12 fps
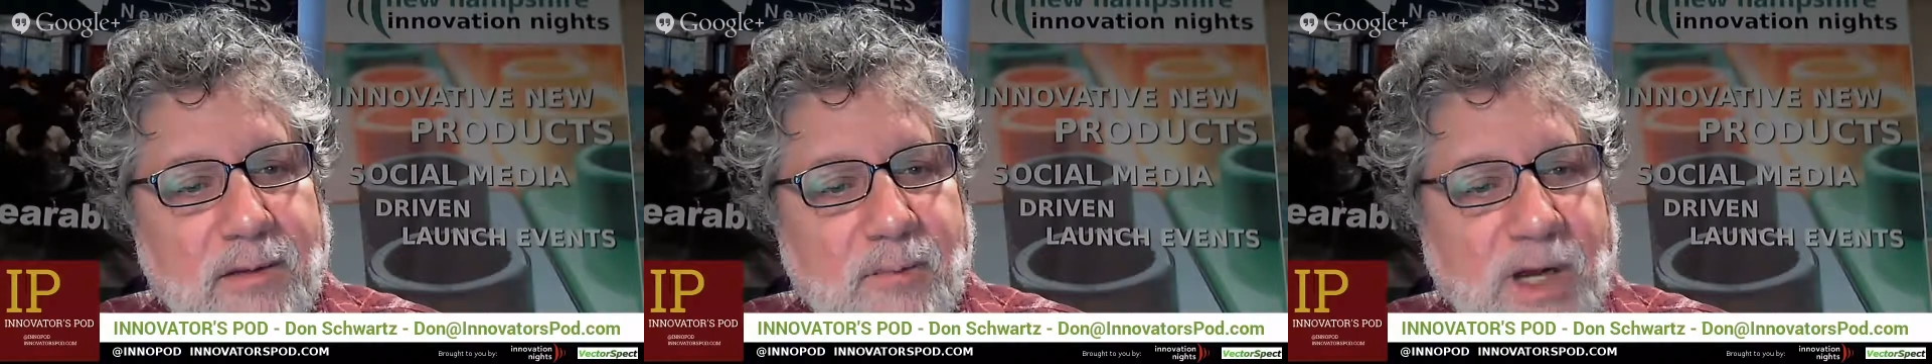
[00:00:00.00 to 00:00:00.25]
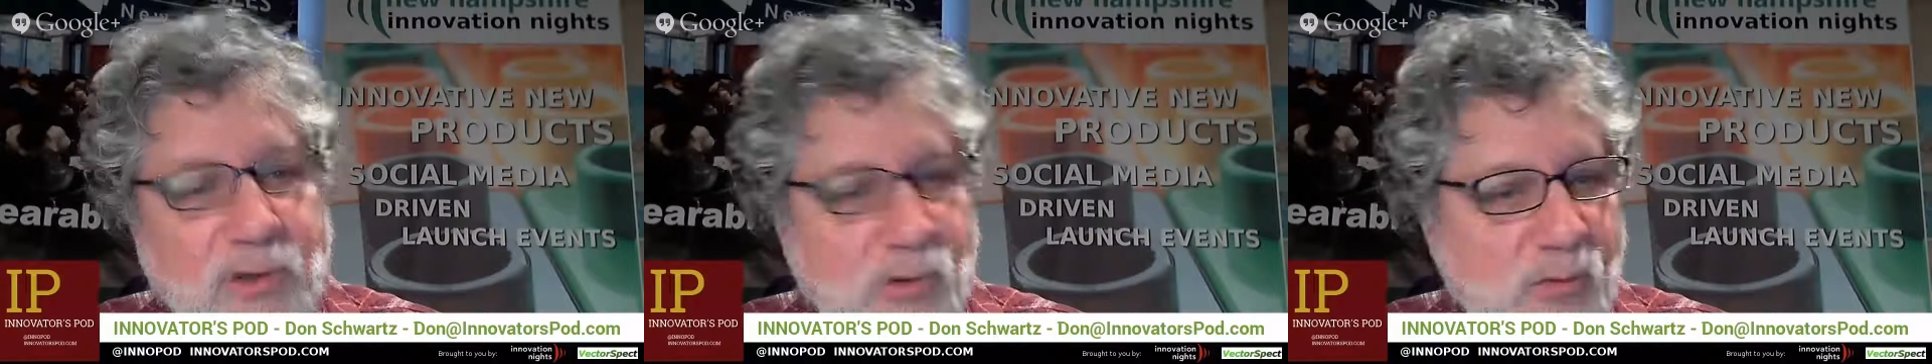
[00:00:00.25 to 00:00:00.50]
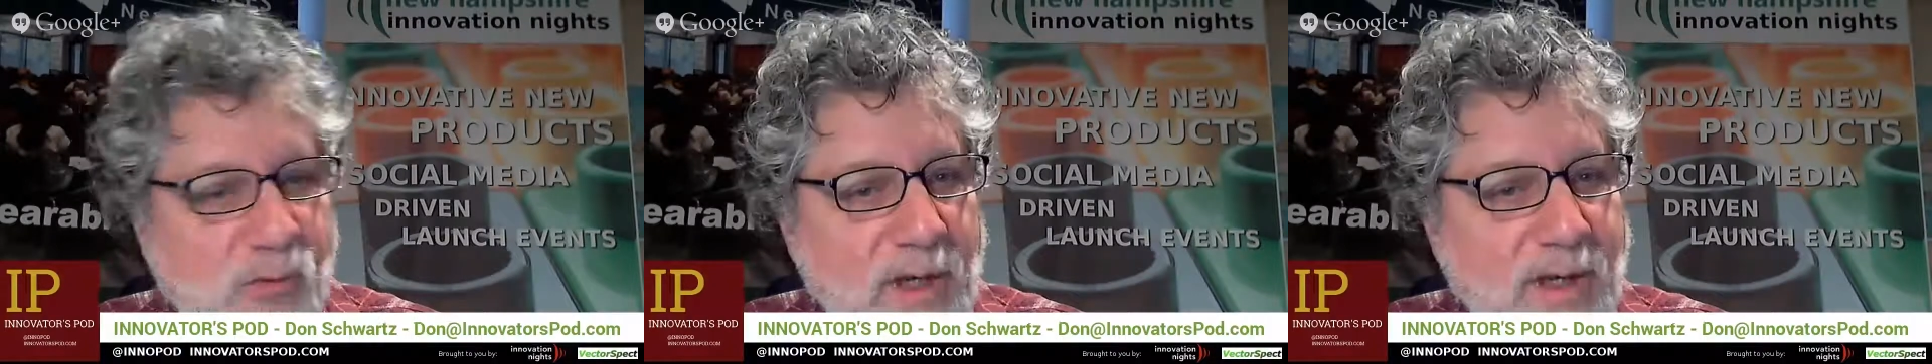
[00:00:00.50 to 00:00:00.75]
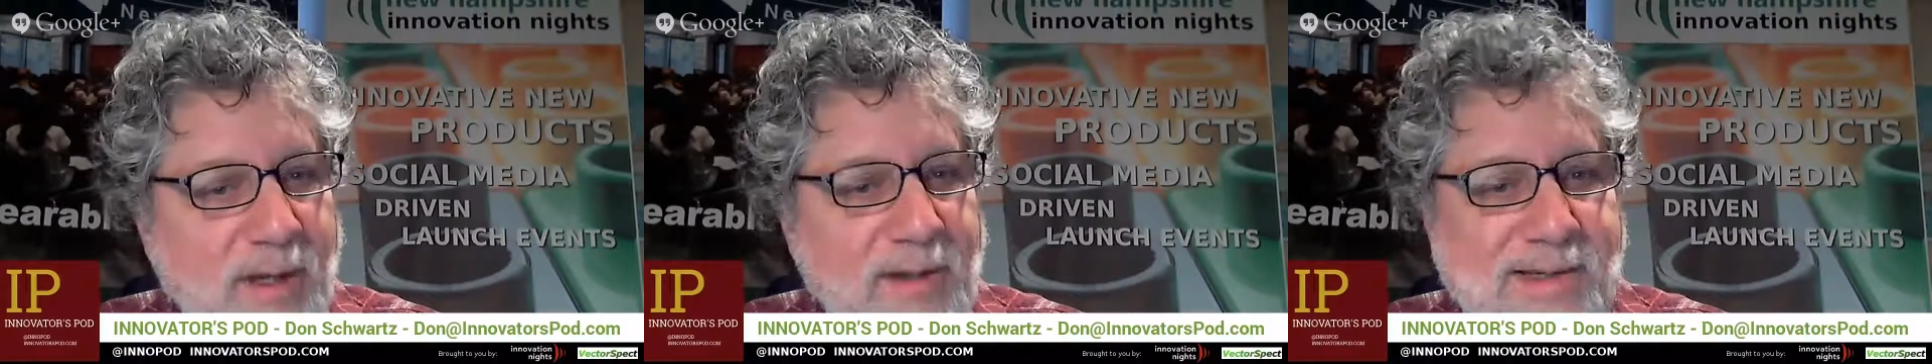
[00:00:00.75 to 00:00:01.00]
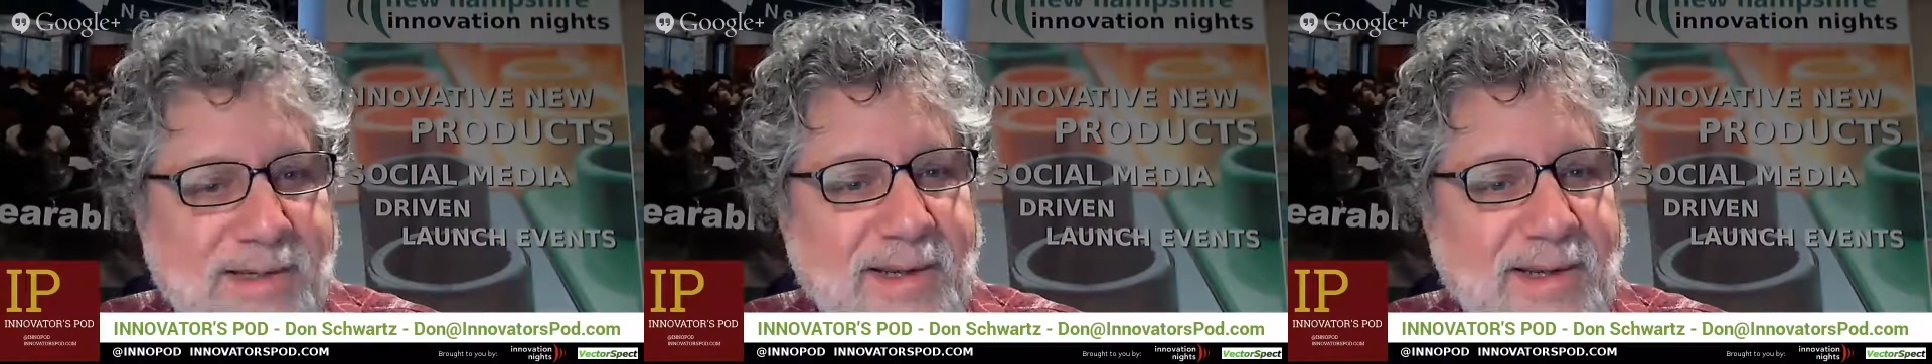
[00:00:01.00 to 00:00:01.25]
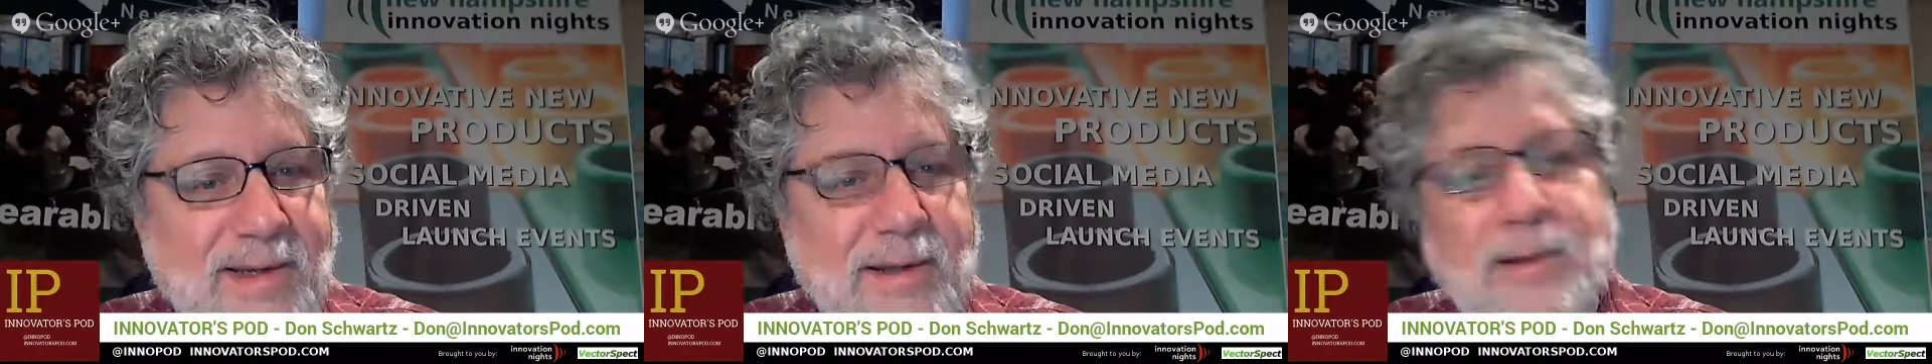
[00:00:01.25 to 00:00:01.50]
question
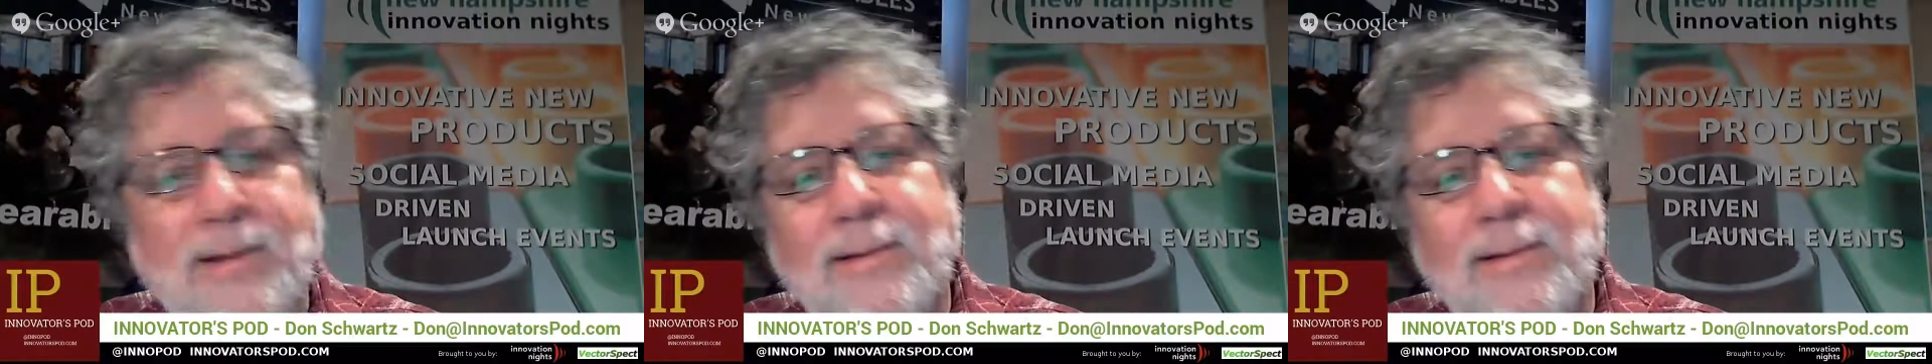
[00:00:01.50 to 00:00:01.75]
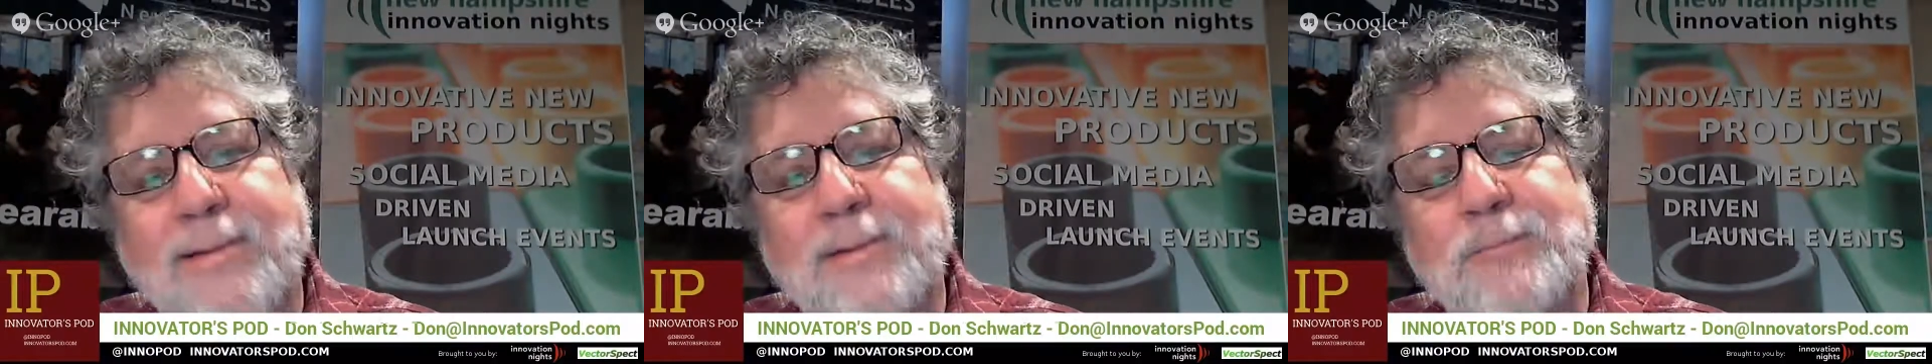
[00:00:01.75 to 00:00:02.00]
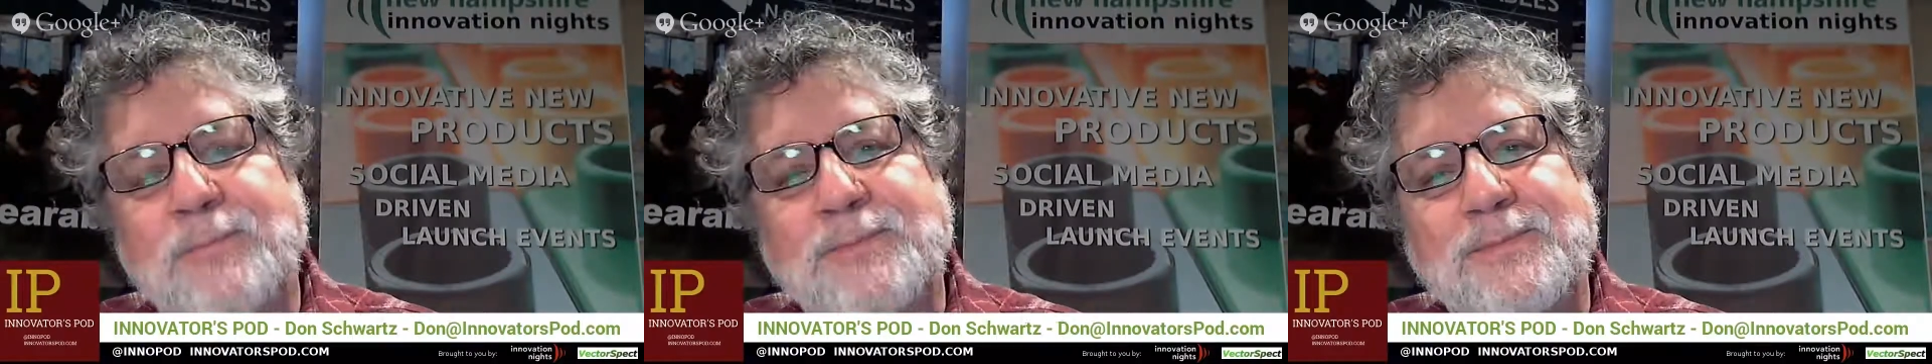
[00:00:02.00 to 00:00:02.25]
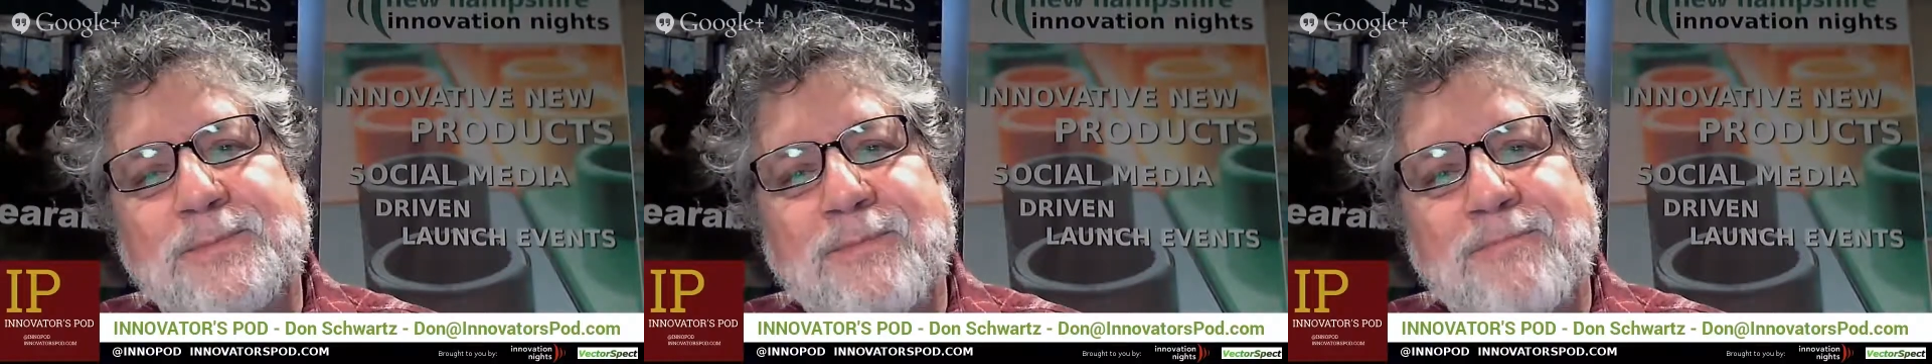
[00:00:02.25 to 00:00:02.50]
Q&A module